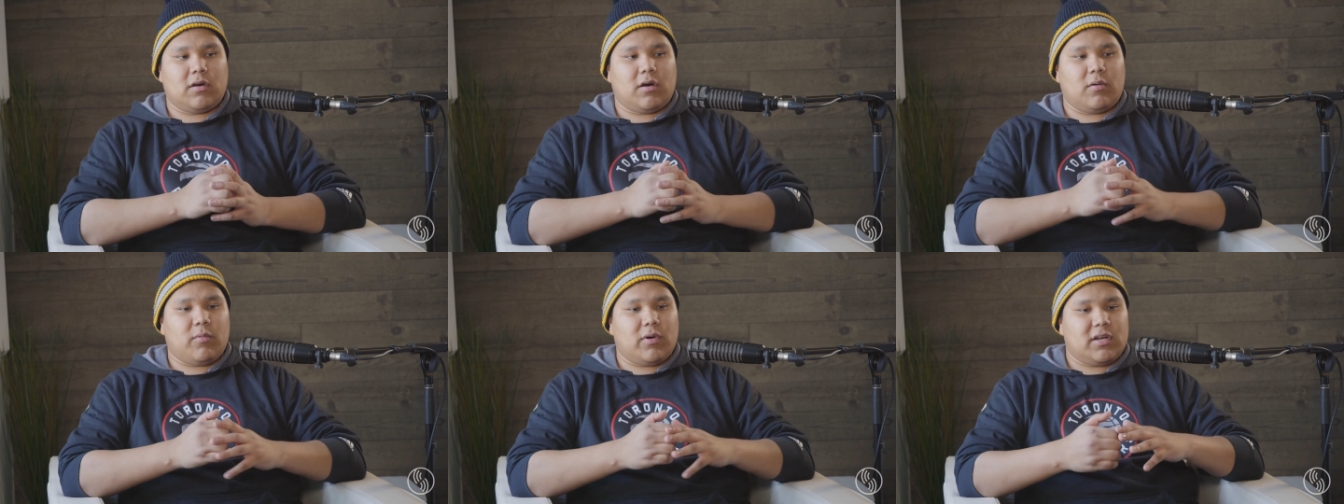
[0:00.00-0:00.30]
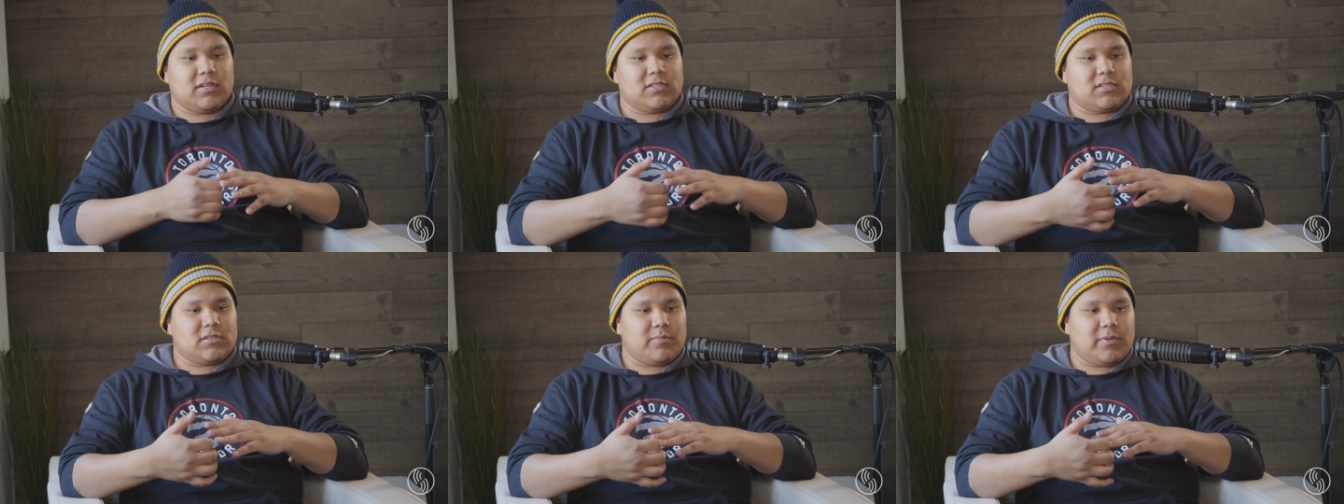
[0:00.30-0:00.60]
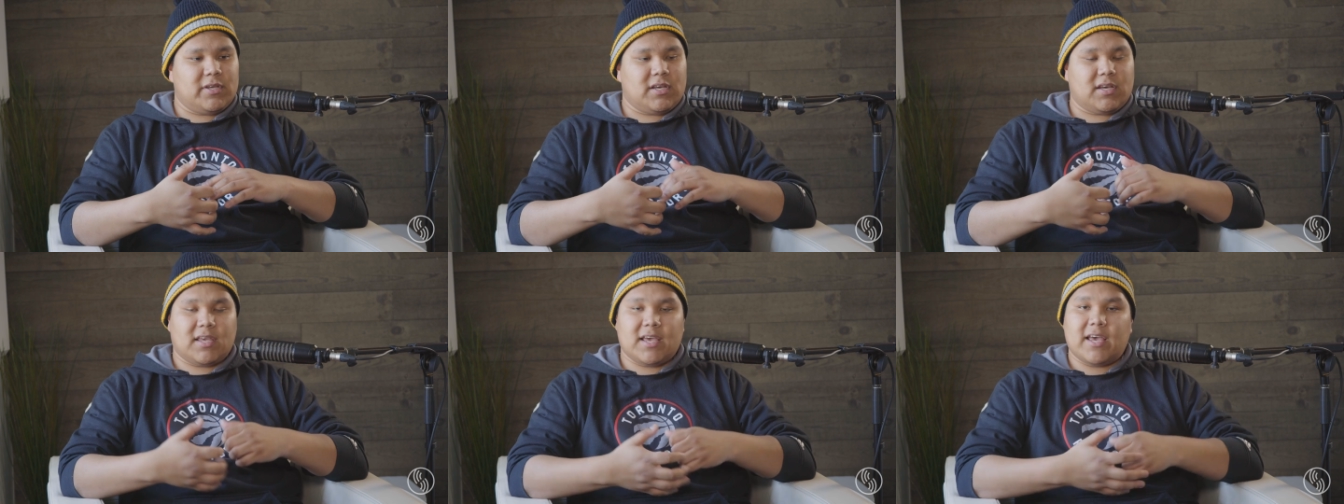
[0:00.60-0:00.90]
wanted to
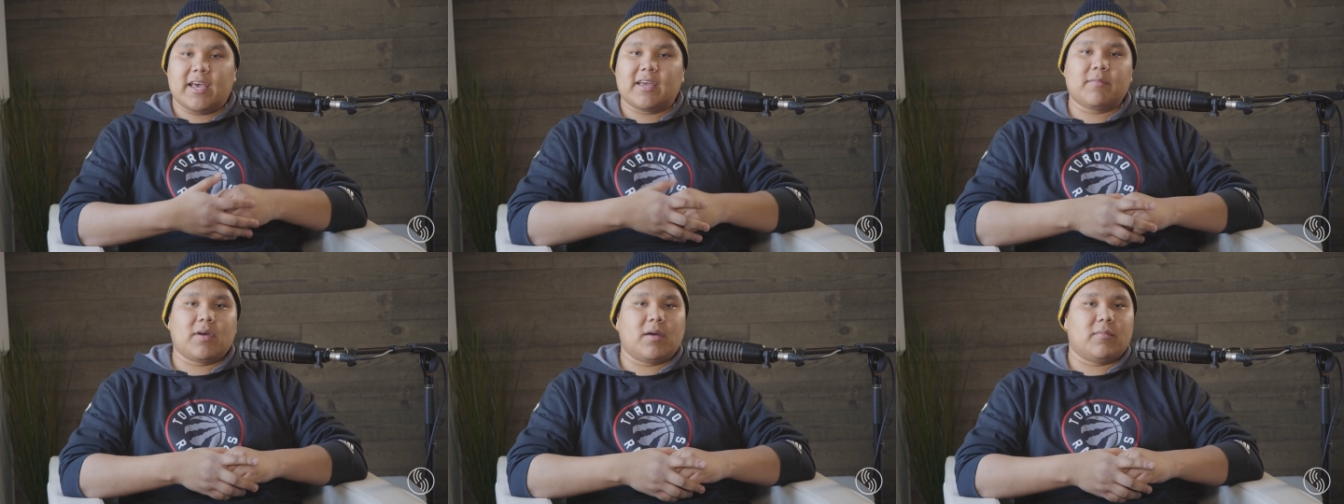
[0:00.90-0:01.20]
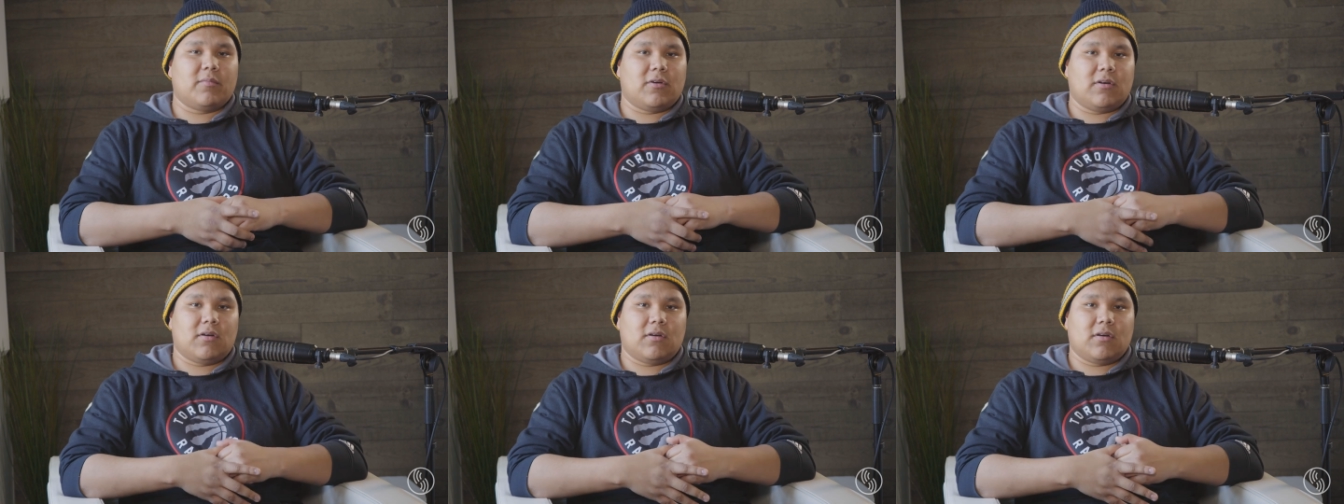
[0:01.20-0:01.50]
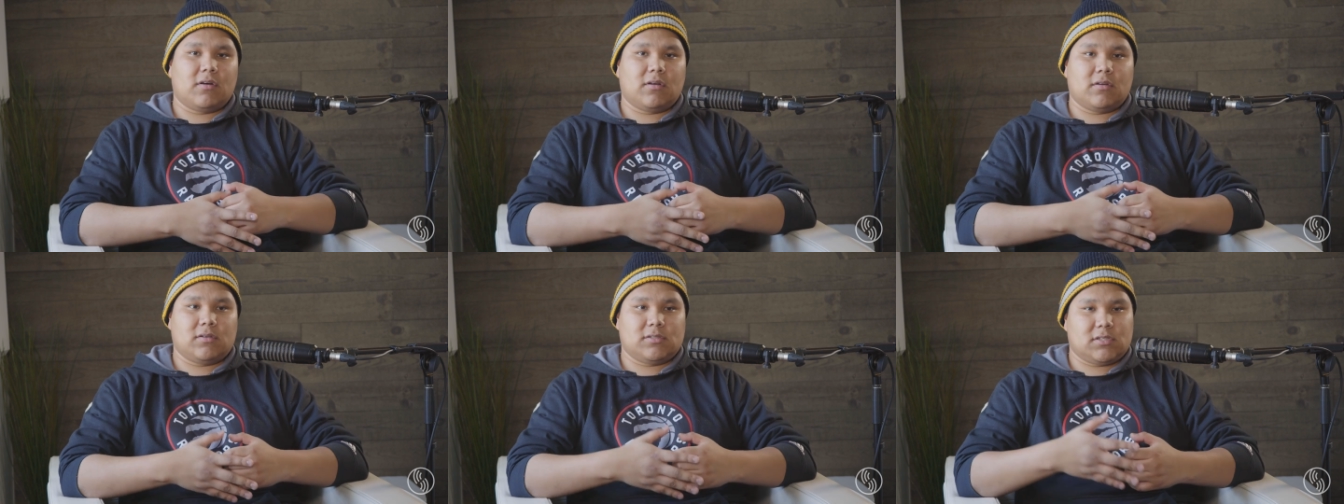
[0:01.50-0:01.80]
be a gang
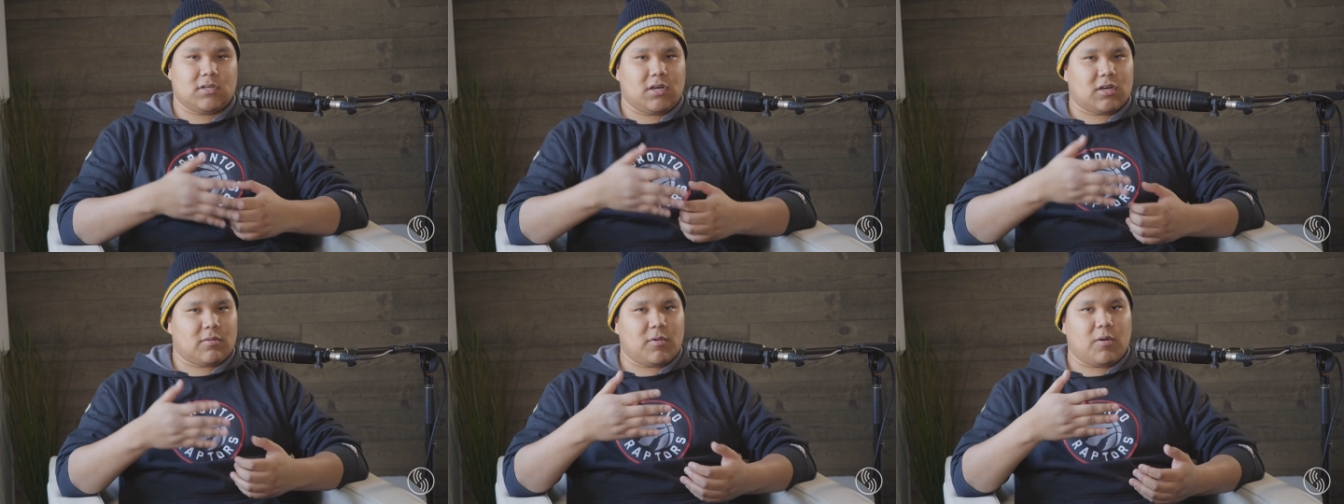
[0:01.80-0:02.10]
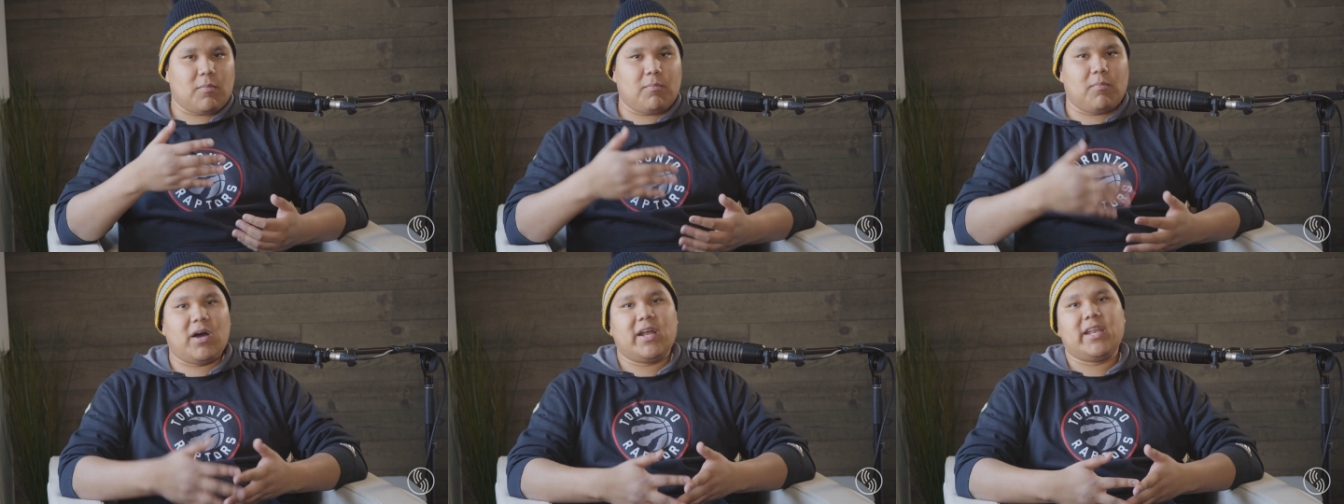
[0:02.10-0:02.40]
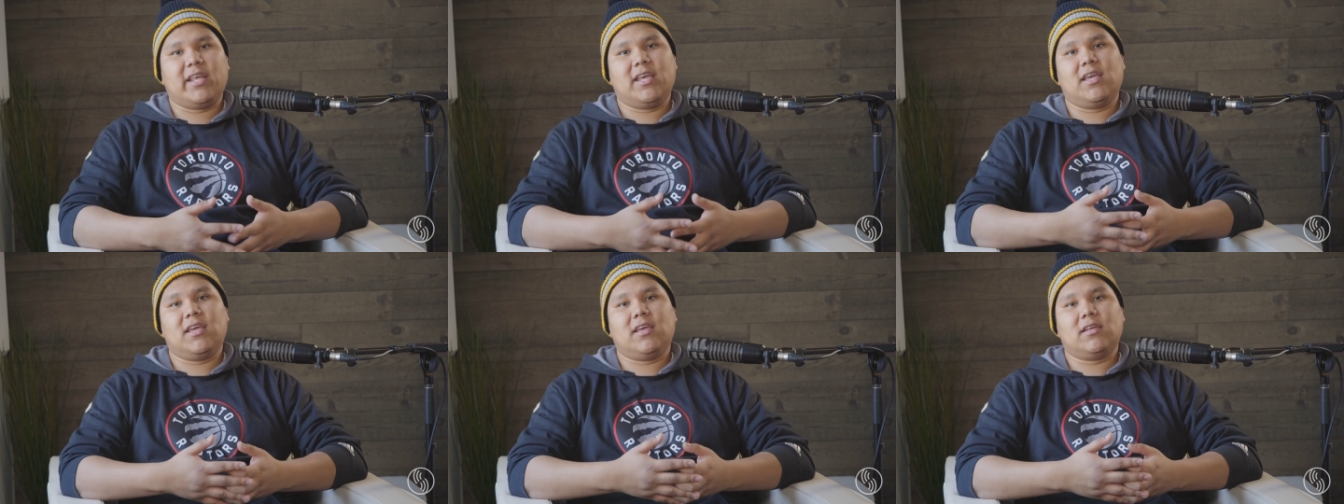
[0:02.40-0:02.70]
member, talking about
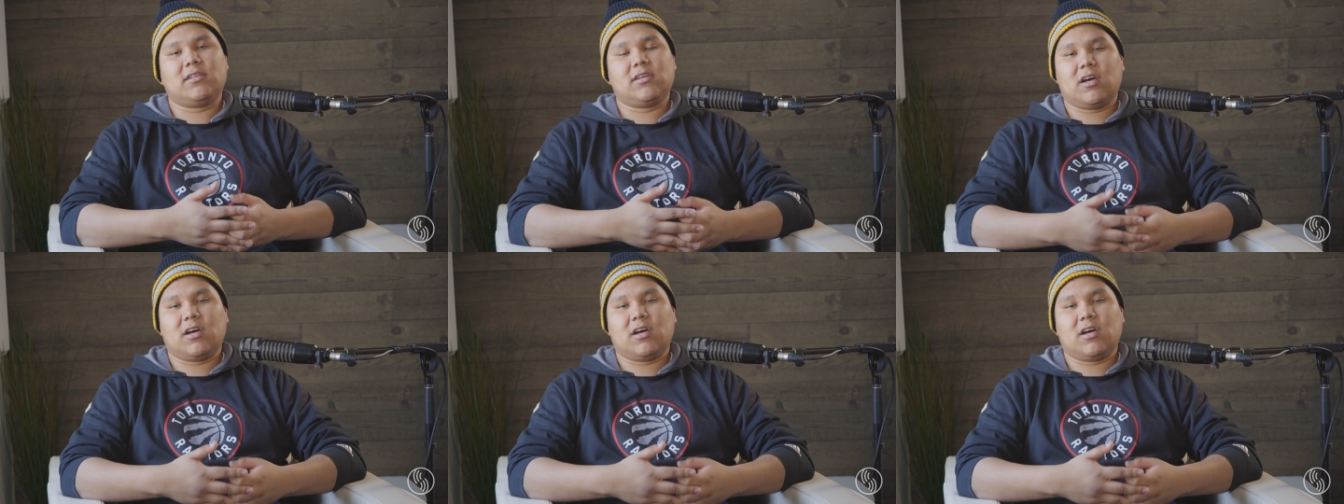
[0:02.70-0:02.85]
money,